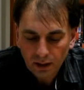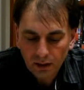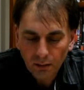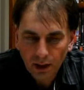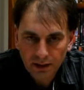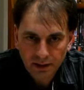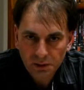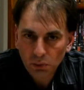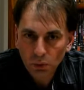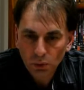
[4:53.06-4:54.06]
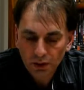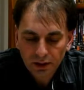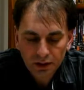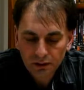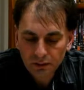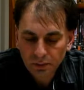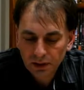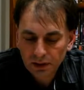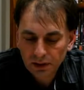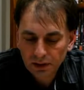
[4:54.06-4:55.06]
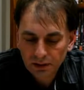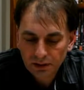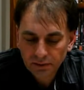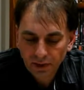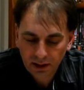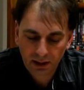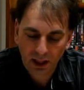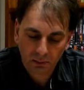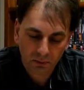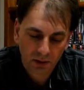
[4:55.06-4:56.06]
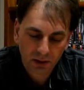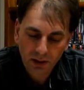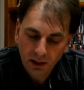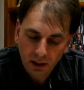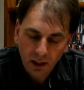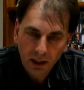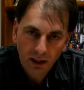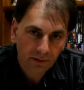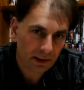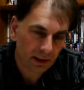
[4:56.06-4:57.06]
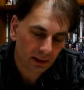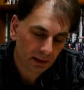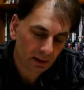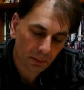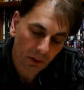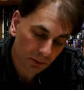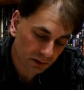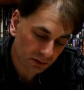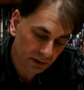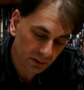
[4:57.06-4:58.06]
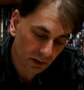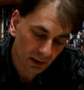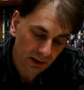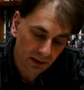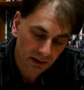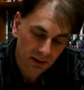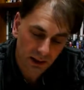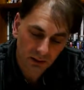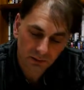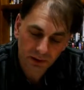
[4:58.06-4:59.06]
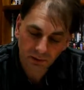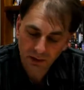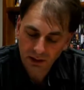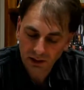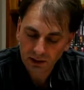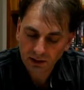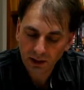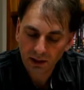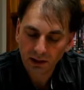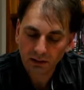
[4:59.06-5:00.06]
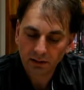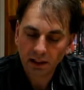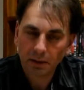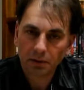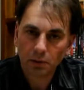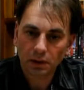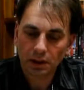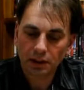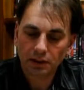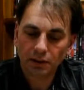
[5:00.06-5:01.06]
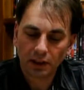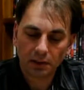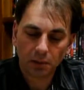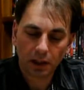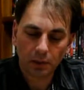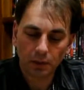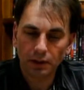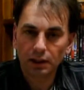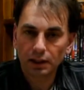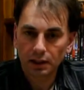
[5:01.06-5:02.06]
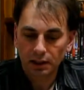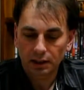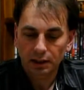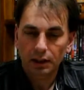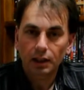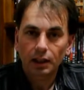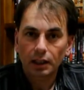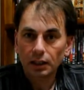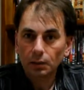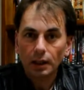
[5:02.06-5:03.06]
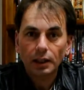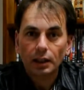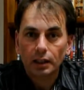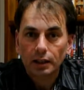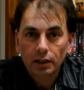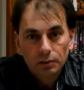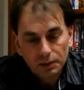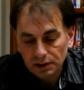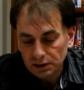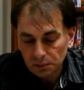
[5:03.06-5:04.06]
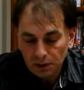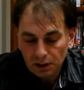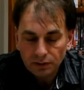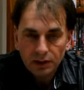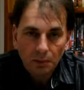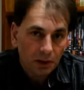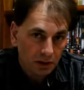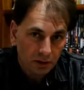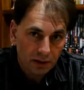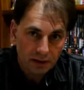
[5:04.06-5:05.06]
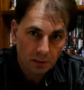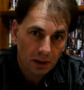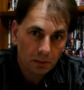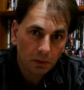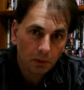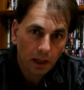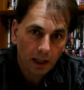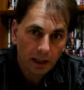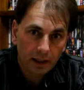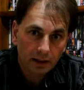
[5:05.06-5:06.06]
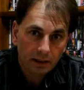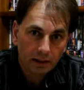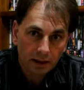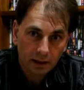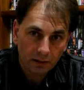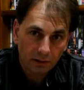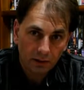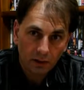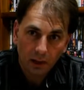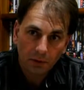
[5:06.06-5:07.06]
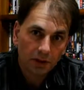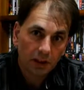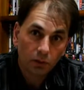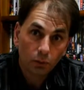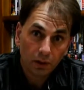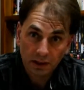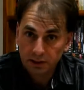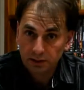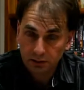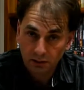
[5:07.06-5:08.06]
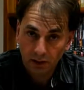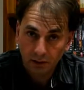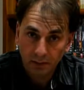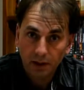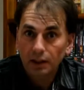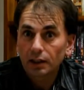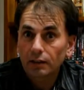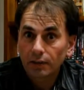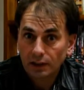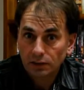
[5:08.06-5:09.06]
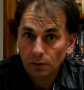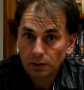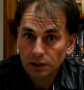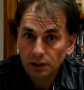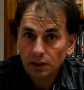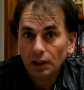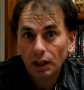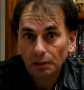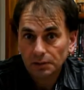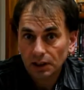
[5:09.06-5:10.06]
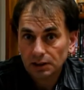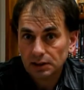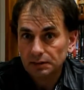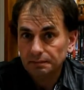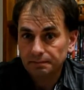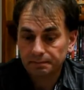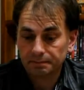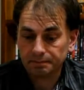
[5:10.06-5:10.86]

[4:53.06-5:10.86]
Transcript: they're rather small and cute but you know it's a fun camera I think the the purpose of it is mainly just to have something that you can take little snaps with and it's fun to play with Anyway, I hope this has of some interest to people and if you like my channel, please subscribe. Thanks for watching, I'm Justin.